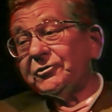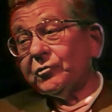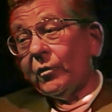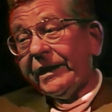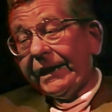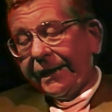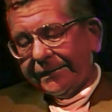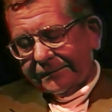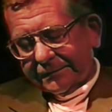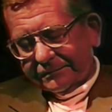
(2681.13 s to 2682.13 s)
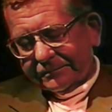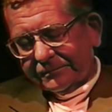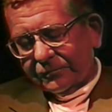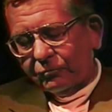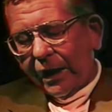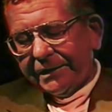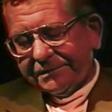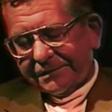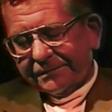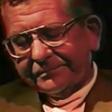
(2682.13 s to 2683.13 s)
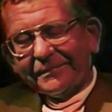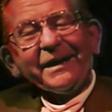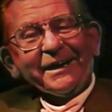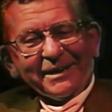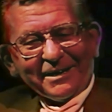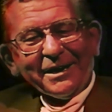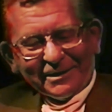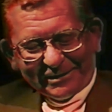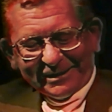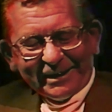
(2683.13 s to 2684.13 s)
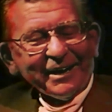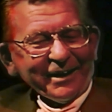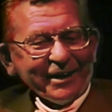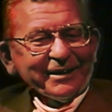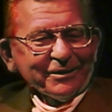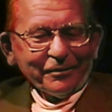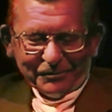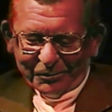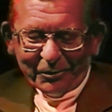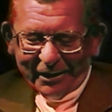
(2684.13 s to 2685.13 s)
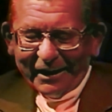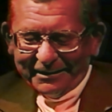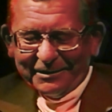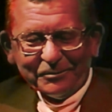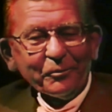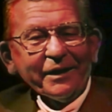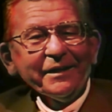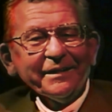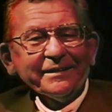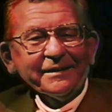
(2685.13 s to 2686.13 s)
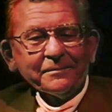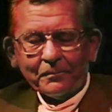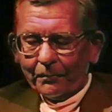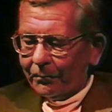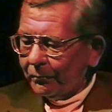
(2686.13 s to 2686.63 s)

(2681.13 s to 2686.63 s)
and in shorthand writes, yes, I love shorthand as well.